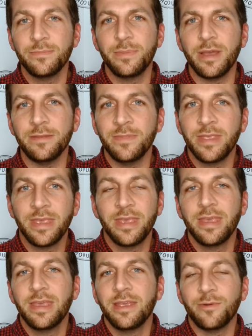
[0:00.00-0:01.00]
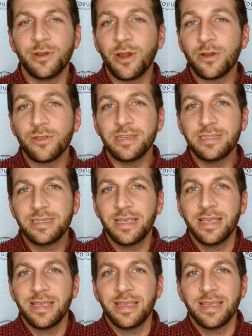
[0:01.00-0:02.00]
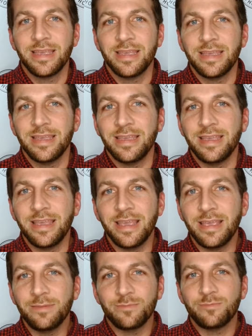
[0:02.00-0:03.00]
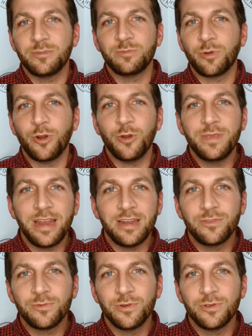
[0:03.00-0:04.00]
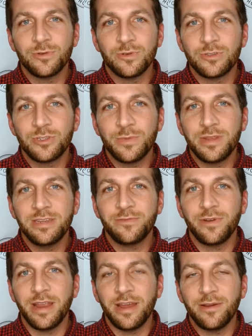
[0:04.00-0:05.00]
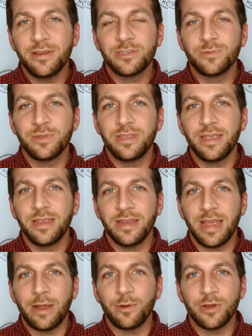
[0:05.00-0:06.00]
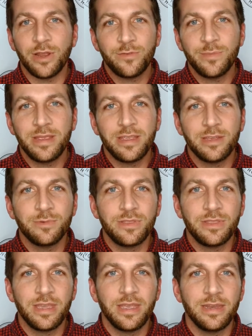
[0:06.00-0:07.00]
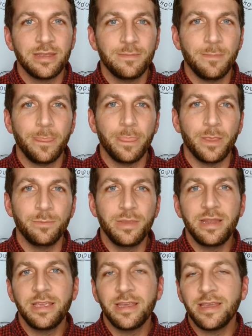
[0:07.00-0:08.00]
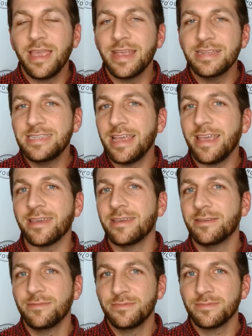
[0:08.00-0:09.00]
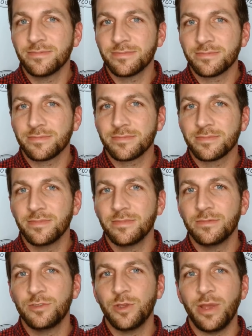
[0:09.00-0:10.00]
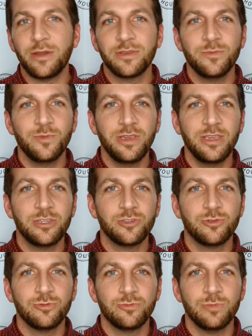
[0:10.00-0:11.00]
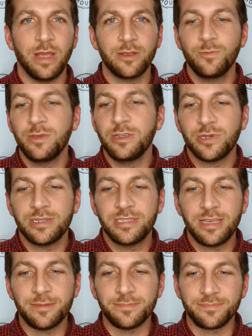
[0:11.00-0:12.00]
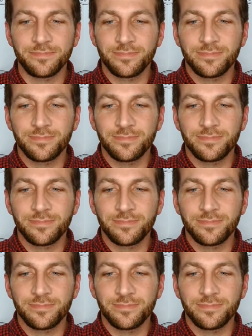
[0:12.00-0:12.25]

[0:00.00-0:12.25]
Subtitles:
But regardless, it just permeated through so many different areas within our government and within media and tech. So how can we trust them?